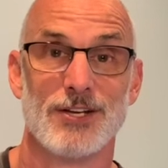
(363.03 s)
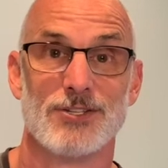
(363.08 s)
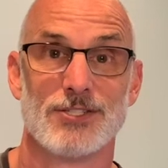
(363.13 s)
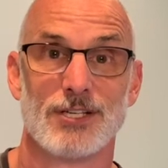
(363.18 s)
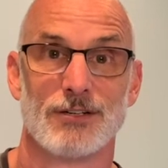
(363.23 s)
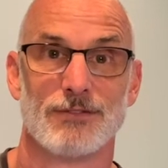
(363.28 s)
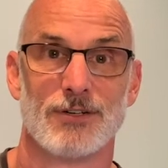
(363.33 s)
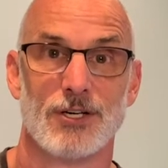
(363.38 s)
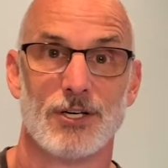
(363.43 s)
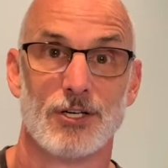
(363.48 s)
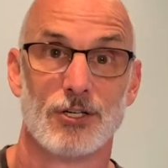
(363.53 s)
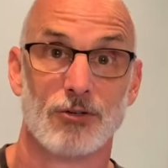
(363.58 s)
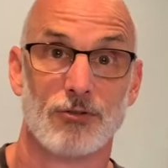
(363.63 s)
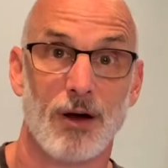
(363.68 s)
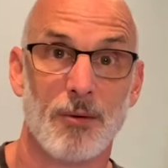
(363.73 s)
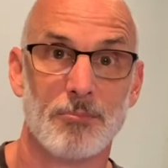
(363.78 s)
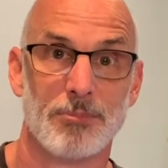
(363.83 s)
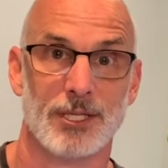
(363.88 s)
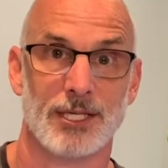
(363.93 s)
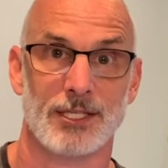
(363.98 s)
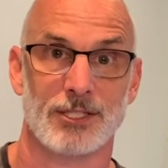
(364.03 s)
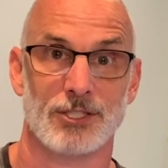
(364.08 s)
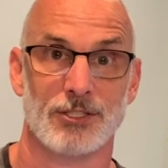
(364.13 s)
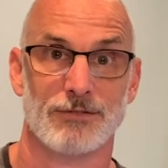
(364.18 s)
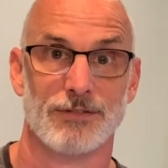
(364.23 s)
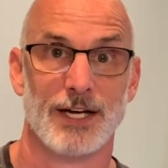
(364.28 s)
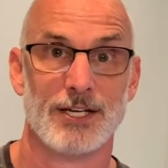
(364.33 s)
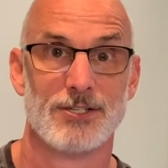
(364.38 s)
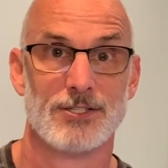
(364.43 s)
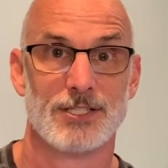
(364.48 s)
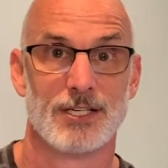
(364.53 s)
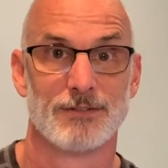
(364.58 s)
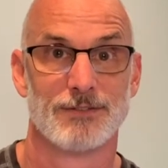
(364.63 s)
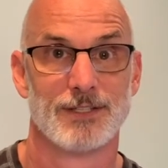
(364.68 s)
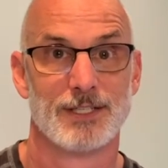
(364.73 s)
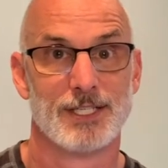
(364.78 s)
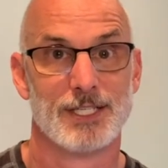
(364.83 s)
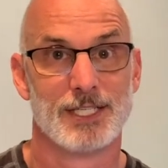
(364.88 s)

yourself grumbling? Do you find yourself